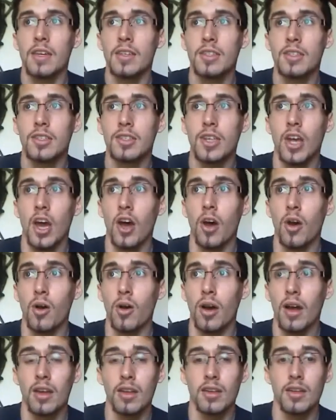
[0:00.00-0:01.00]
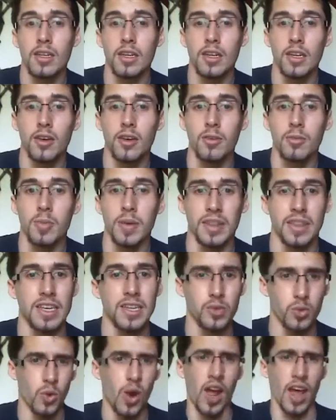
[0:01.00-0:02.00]
So, but
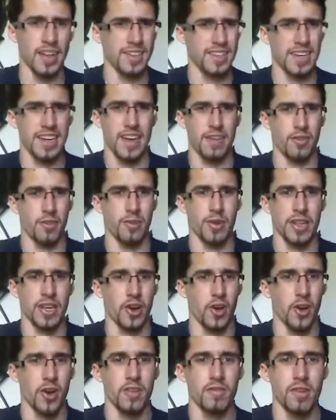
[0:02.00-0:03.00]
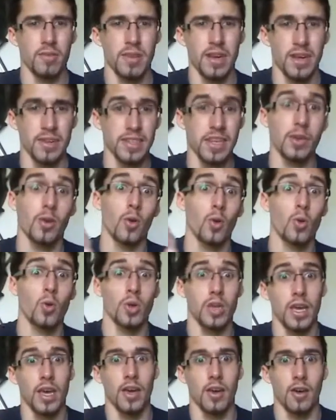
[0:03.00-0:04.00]
these rods, I'd never really heard of them, and I was like, oh
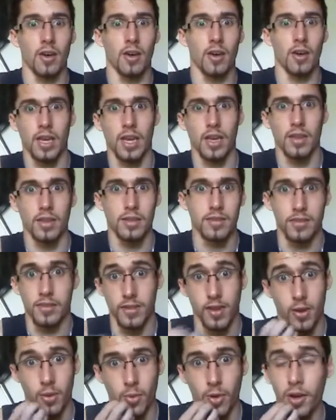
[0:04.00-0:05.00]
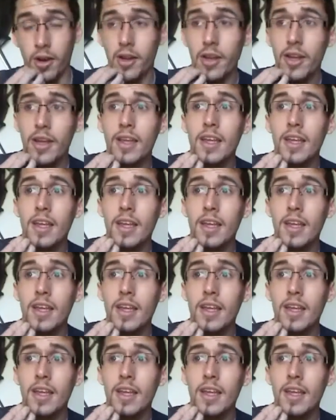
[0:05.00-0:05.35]
yeah, okay, this is going to work.